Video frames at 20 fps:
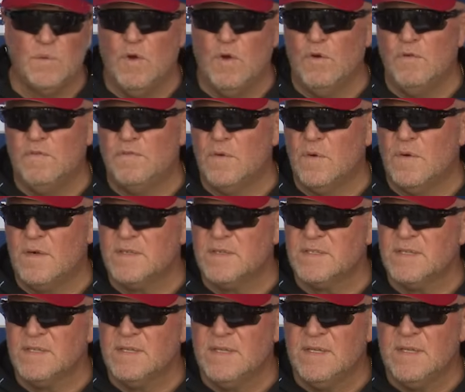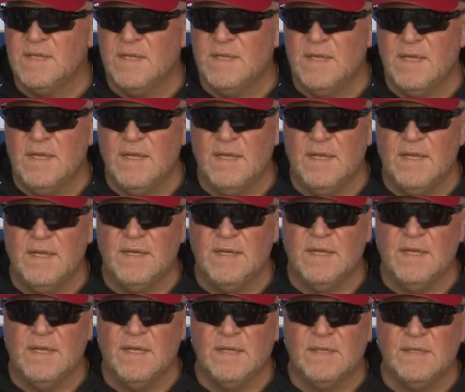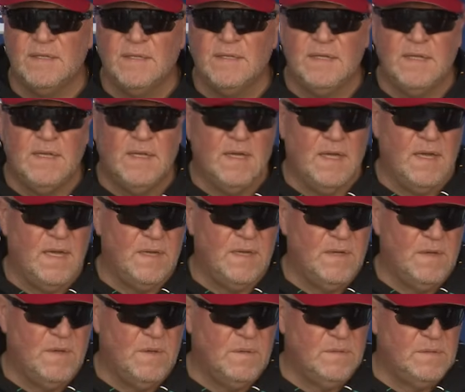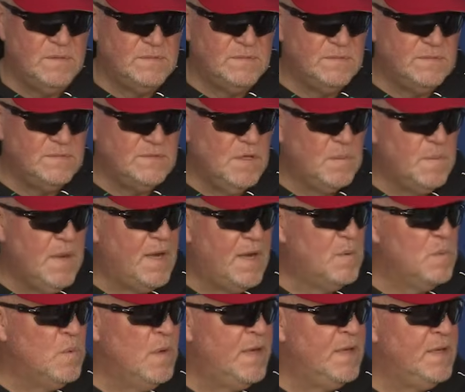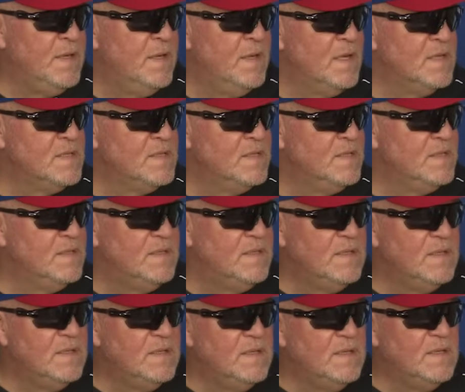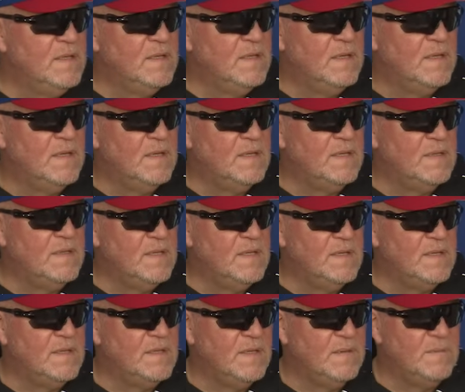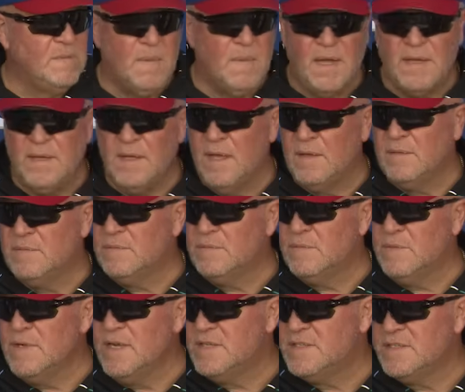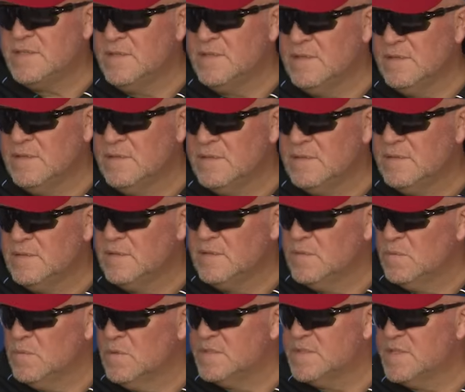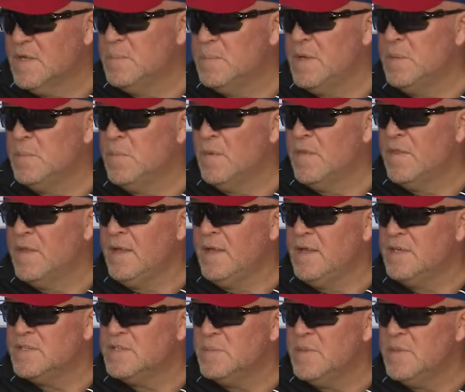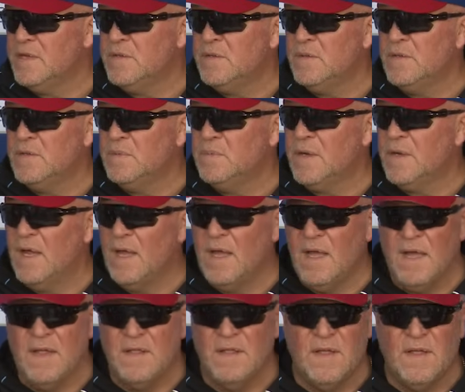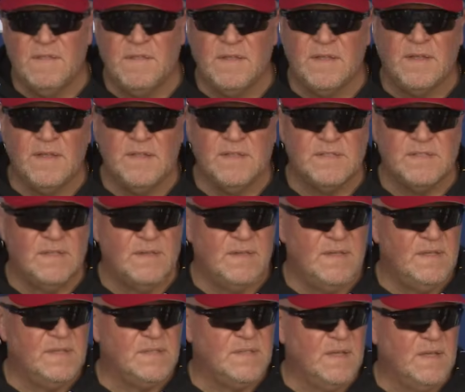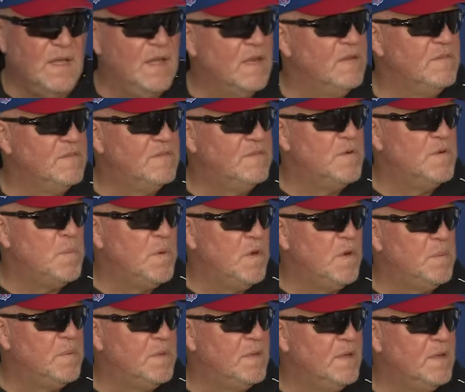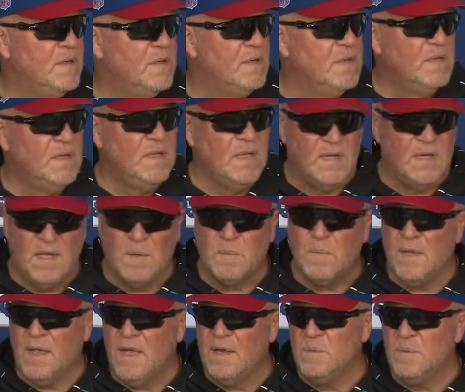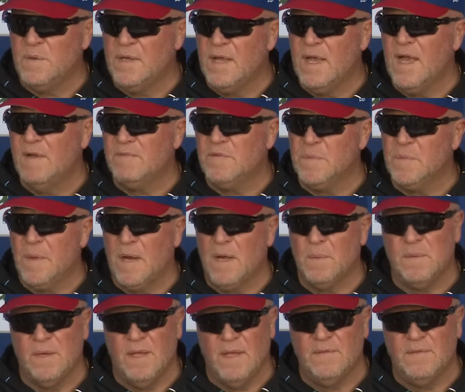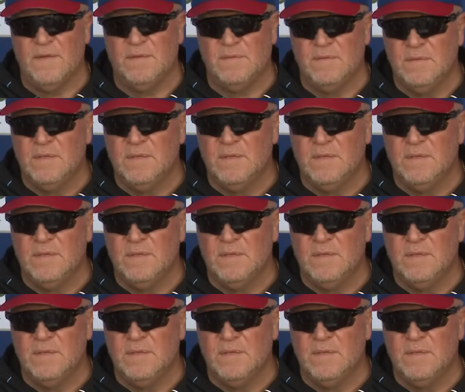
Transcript: roll for us. And I know no matter what he does, it might not reach the what some people think he should be doing, but I think he's a hell of a football player. And I'm glad that we have him. I'm glad